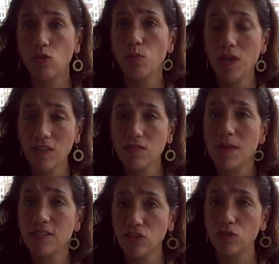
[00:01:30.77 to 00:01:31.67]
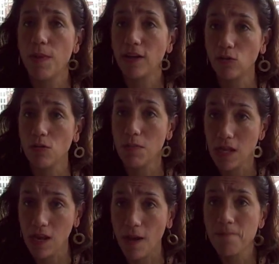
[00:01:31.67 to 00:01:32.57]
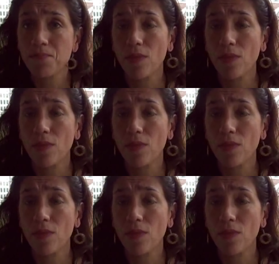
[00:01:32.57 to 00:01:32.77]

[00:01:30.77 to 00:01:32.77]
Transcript: and to bring these messages back to the media.